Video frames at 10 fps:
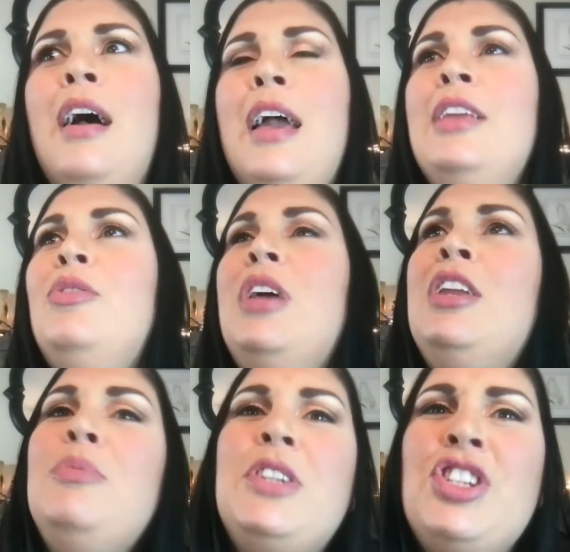
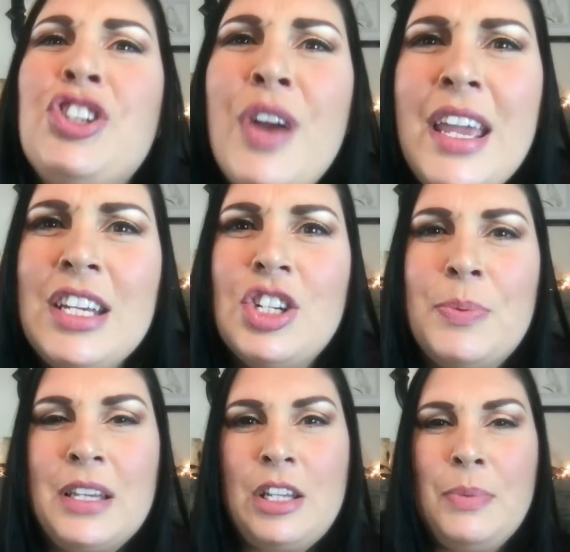it'll be strange,
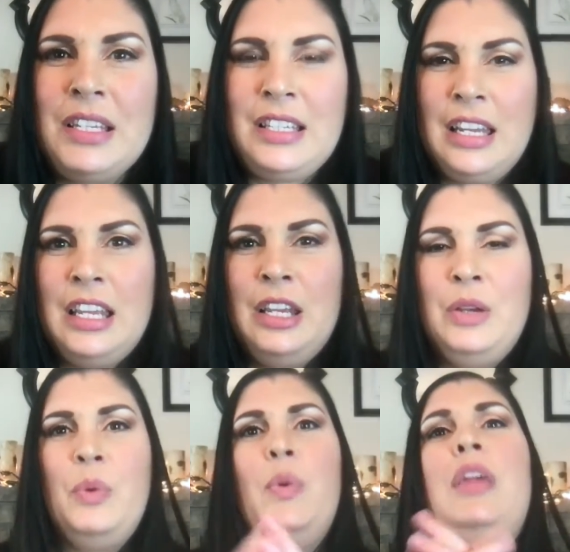because I'll be
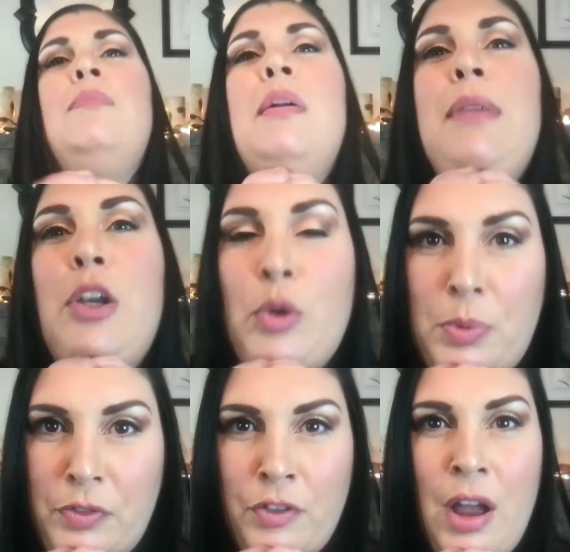sitting with maybe a group
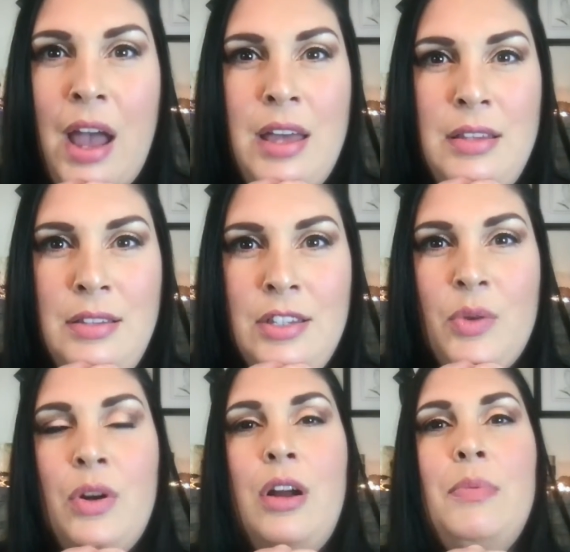of friends,
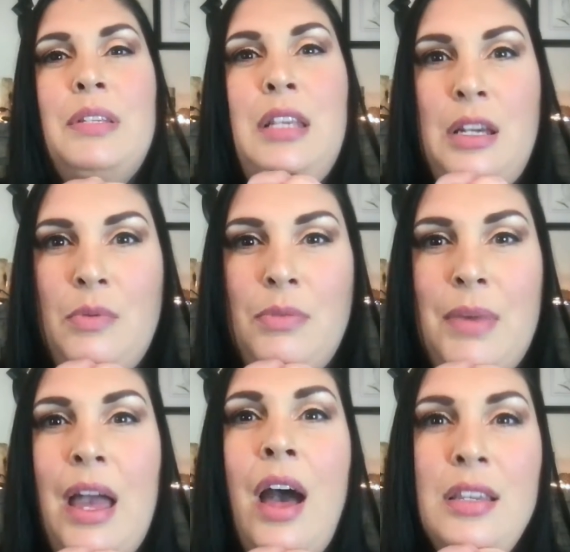or I'll be sitting with
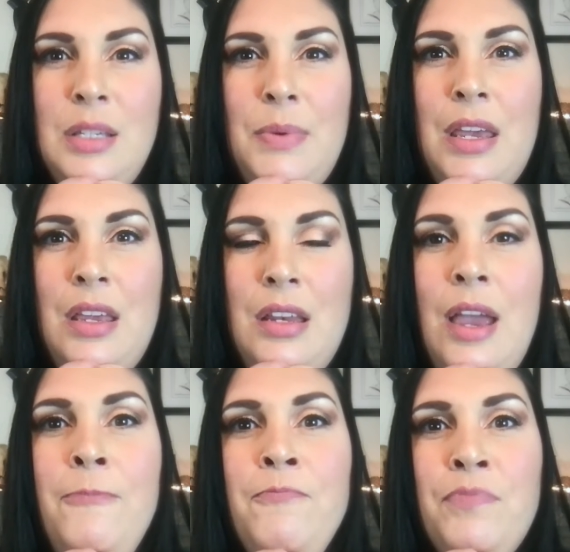my husband,
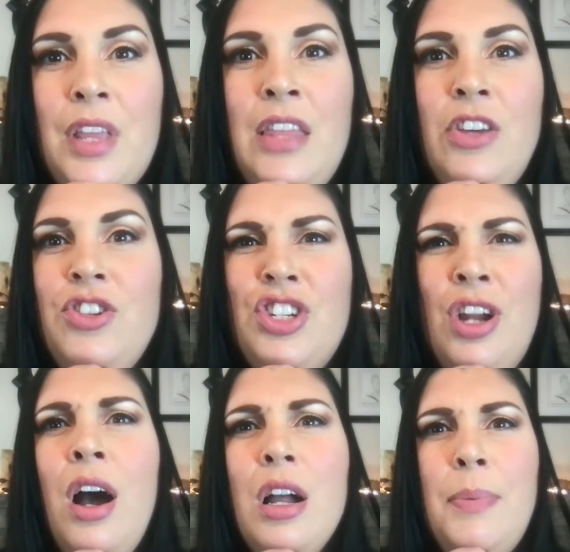and they'll just
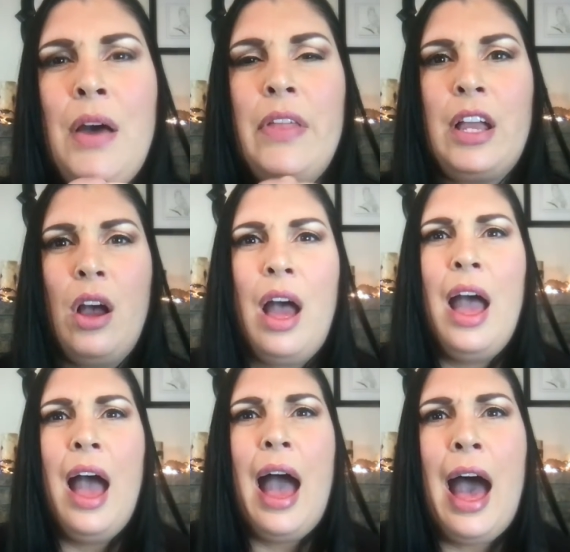talk about like
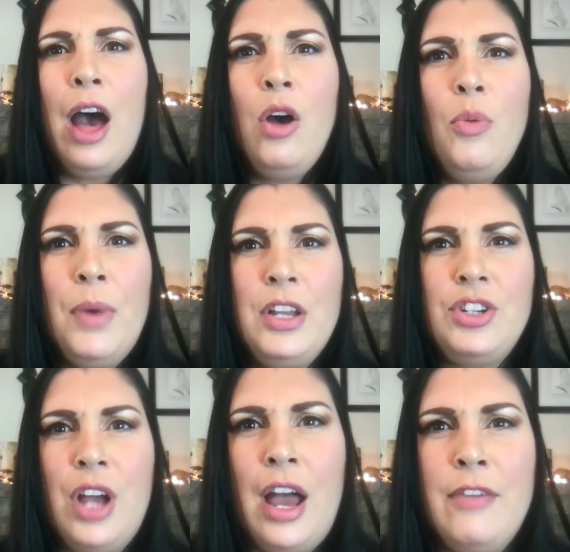how
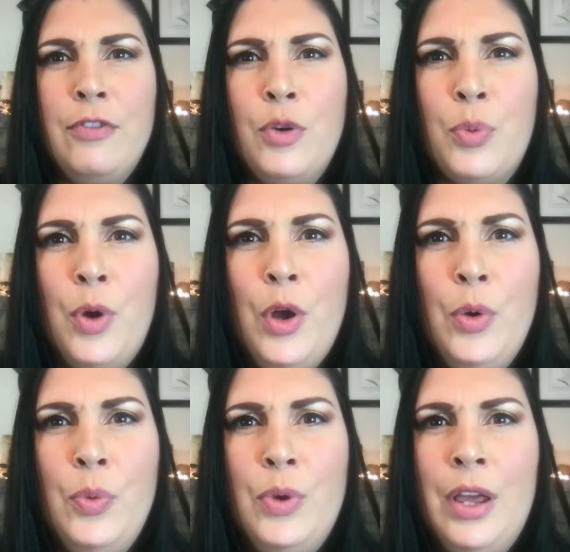much I've
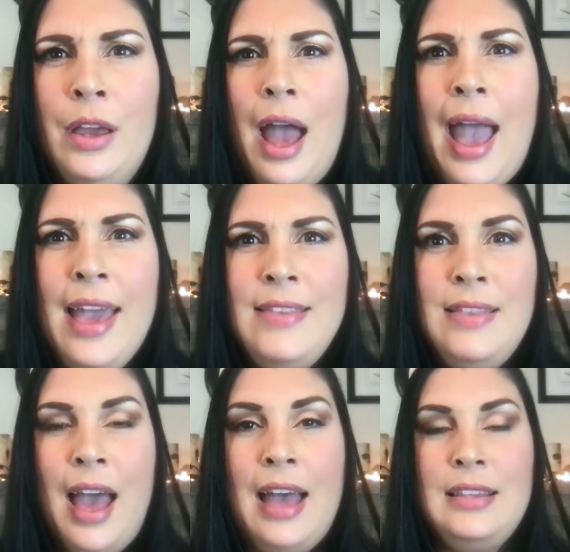grown.
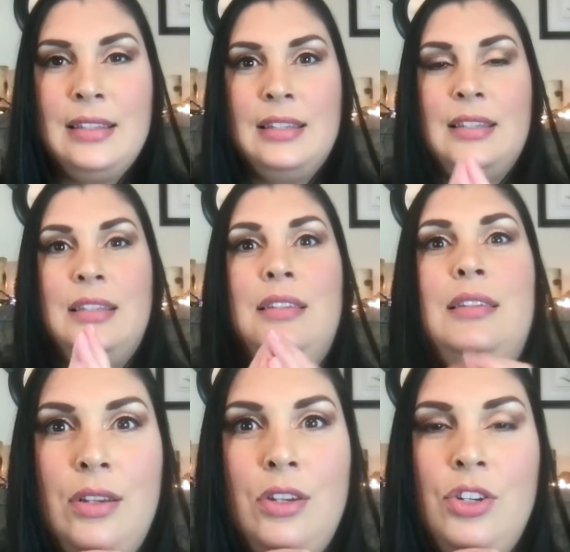And that's
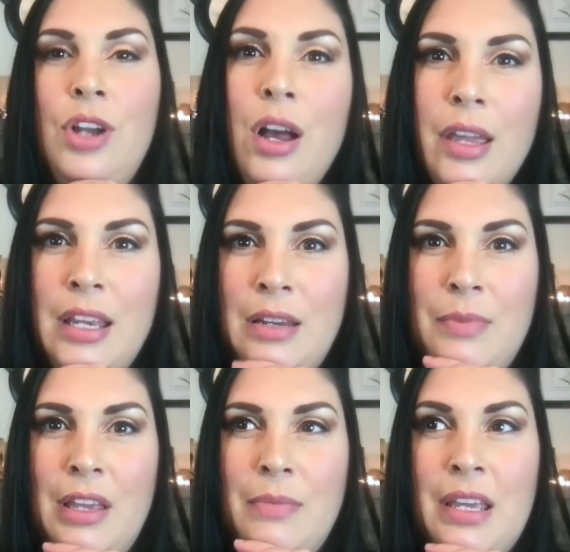shocking to
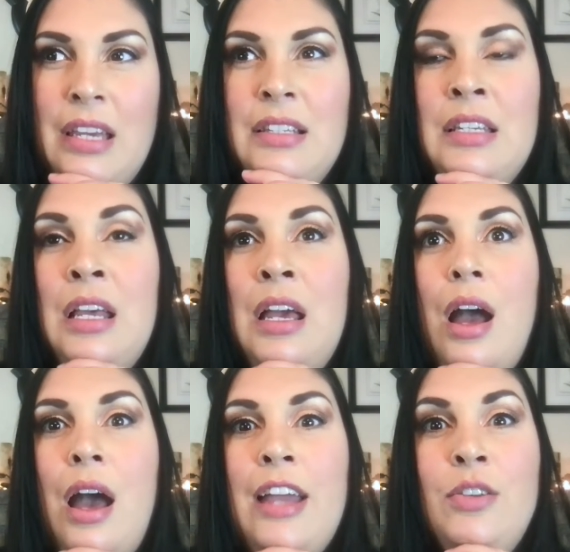me, because
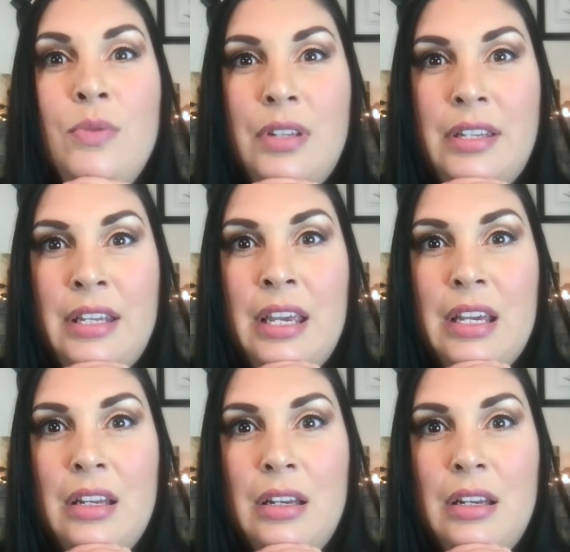I don't see it,